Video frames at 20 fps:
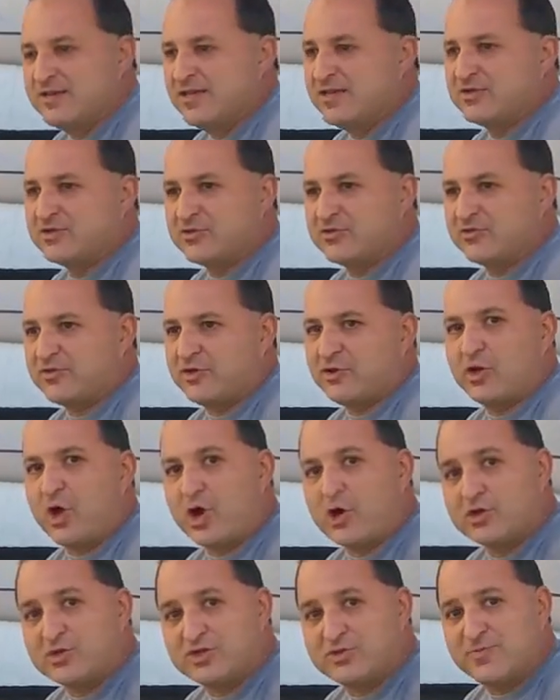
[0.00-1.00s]
these are the
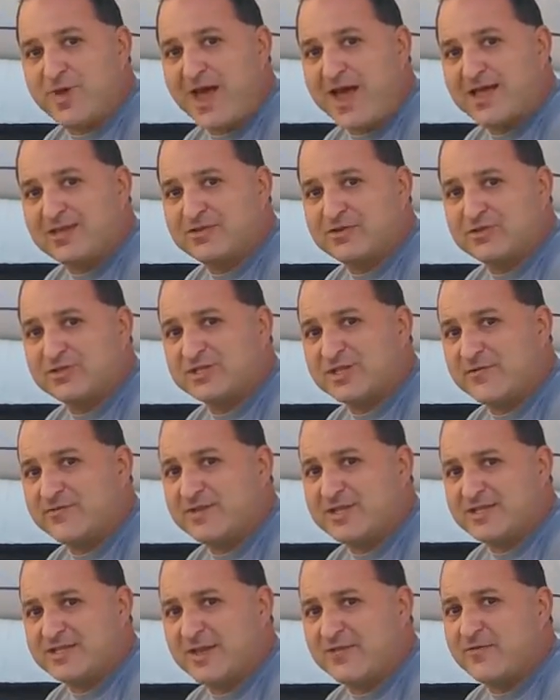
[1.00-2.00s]
large pads. They're
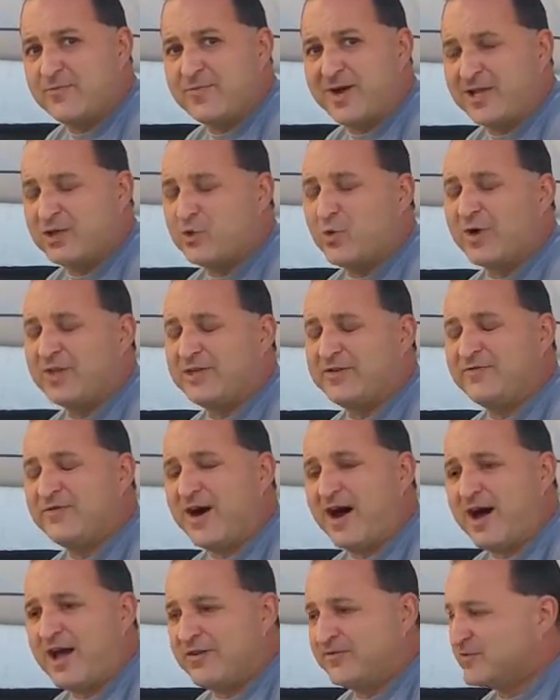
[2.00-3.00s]
77 by
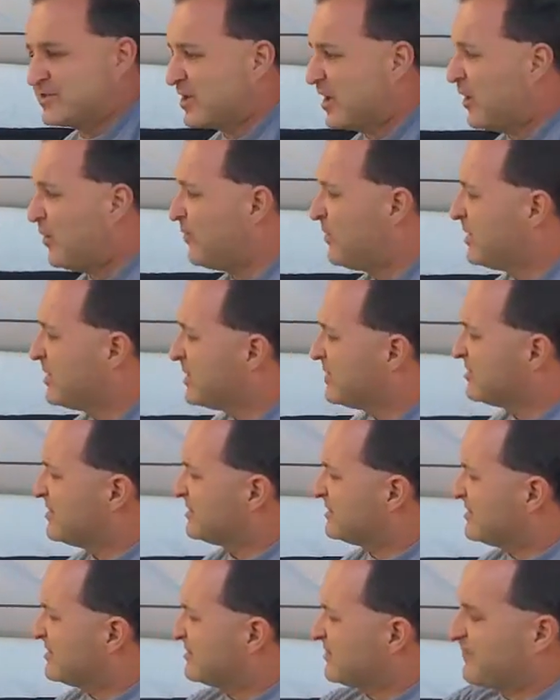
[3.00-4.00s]
25. So
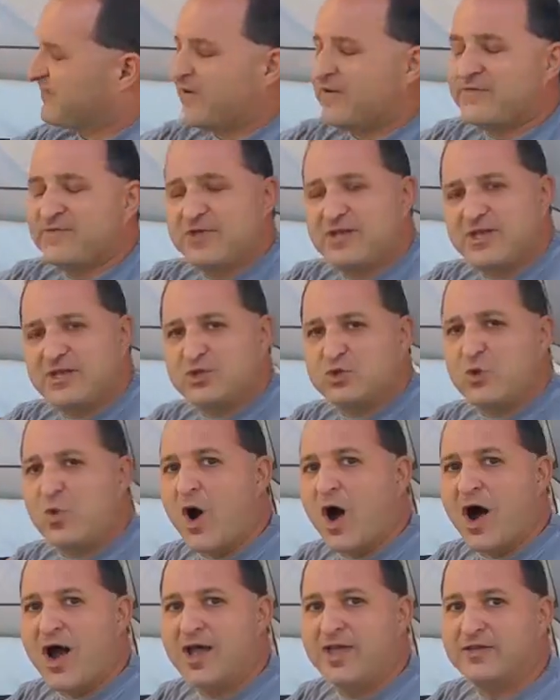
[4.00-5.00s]
this is a 50-inch
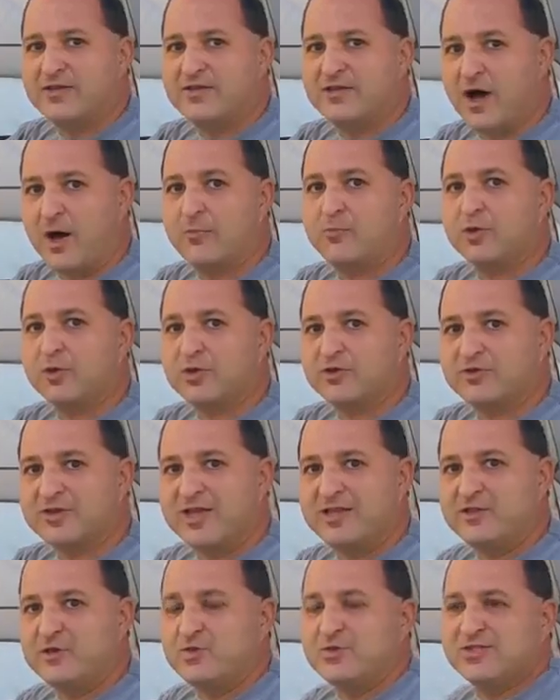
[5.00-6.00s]
wide coupler.
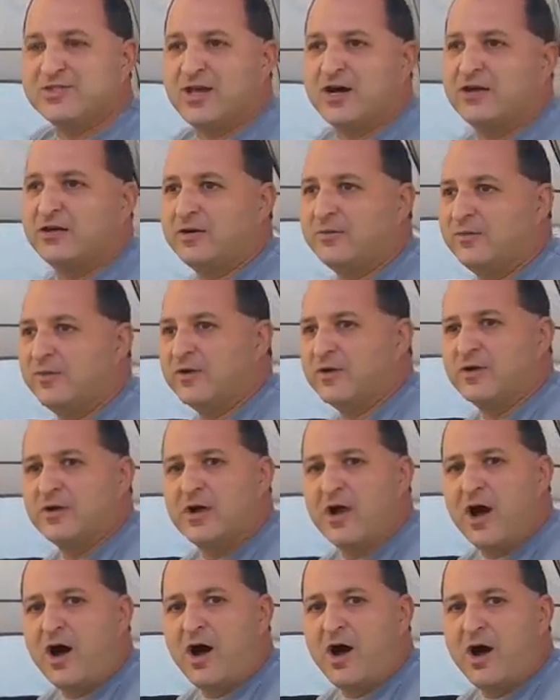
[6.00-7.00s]
They do sell them
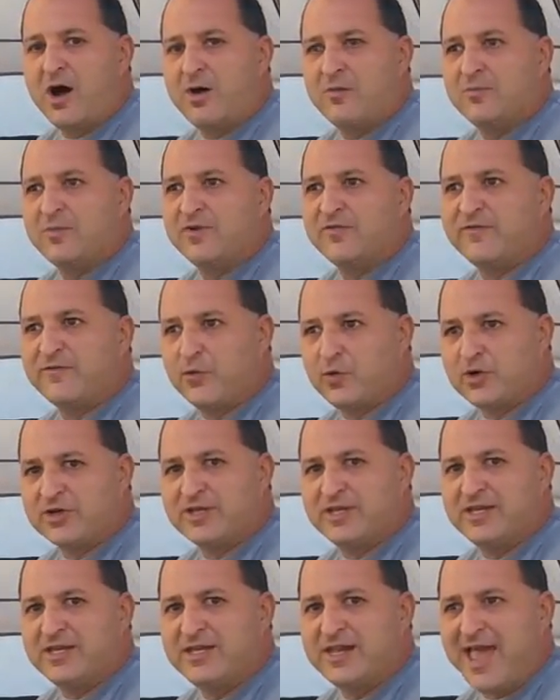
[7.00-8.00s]
a
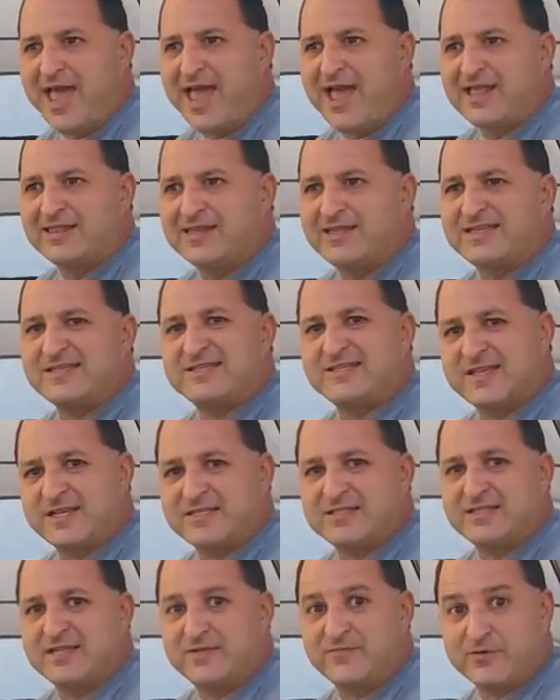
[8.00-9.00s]
40 and a
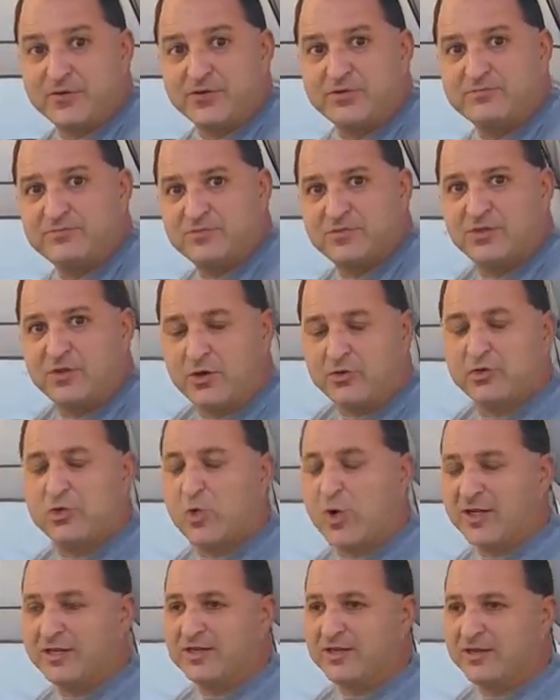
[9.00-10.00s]
60 for
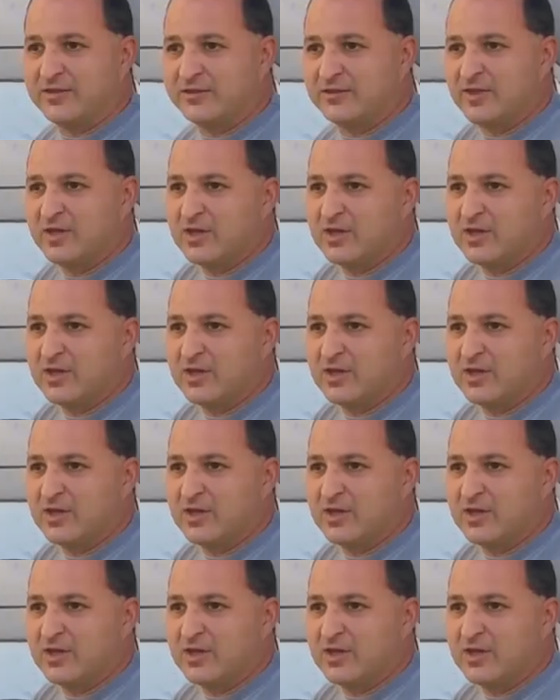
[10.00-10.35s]
20 and